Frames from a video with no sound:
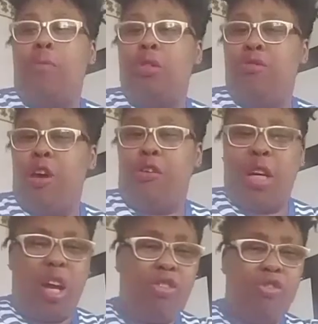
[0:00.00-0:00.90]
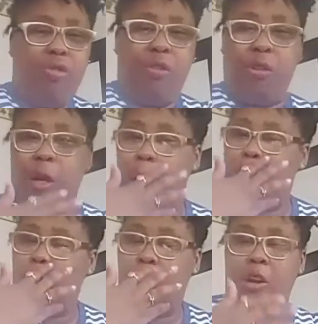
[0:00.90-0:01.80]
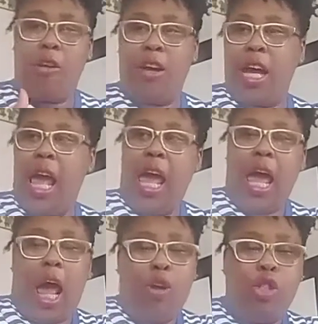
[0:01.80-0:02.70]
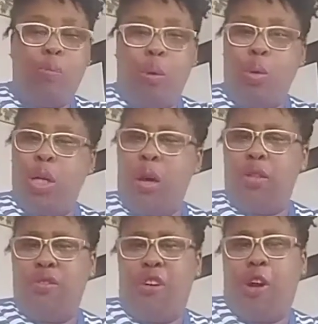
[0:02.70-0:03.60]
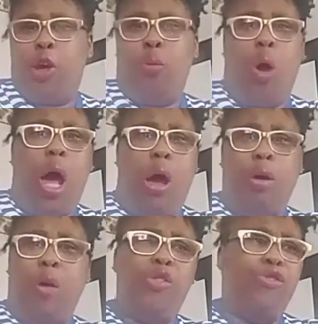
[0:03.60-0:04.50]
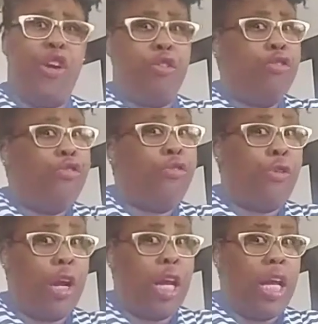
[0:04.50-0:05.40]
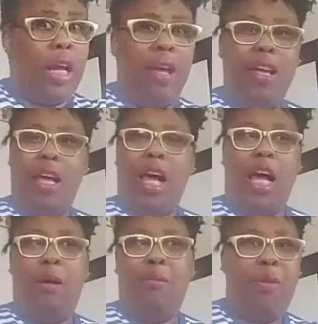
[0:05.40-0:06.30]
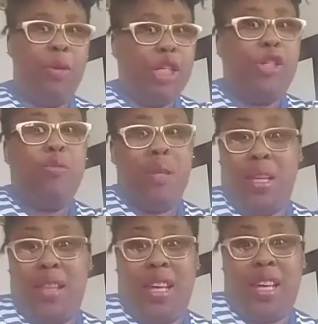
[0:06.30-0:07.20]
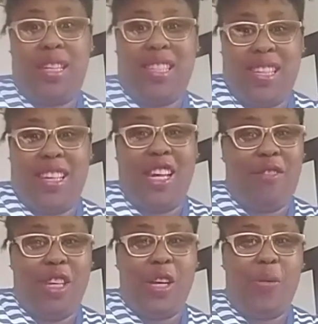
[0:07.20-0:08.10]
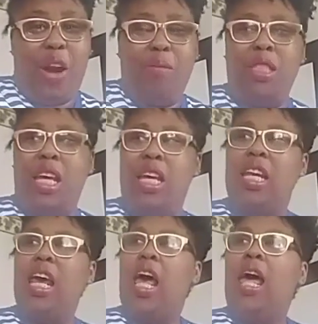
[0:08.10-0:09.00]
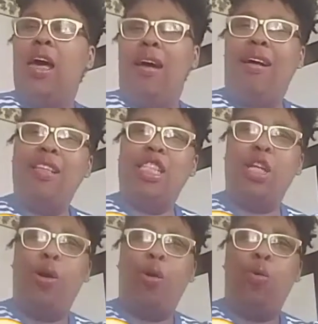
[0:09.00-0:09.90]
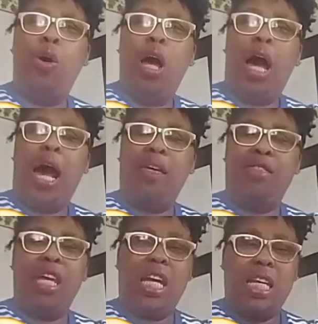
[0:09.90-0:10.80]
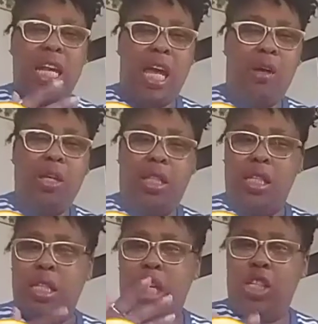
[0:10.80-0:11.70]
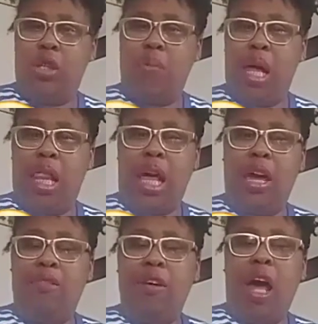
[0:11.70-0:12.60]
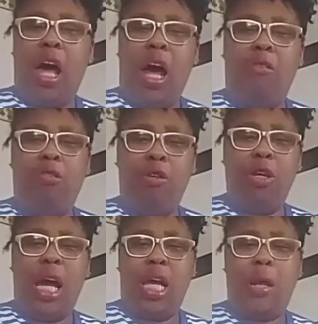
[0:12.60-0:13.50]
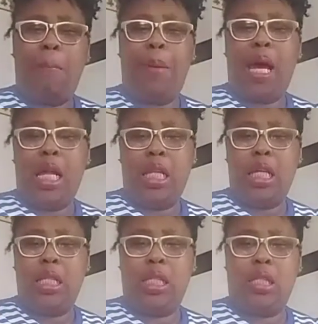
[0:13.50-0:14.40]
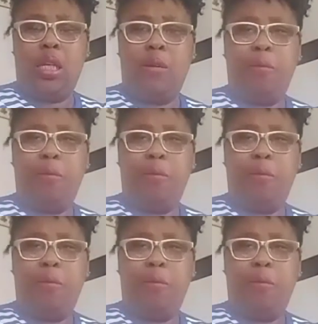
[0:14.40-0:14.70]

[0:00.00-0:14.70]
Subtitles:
was very extroverted. I was very outspoken. I was very wild. I was very free with too many things, if you get what I'm saying. So I think now at this stage of my life, I've learned how to balance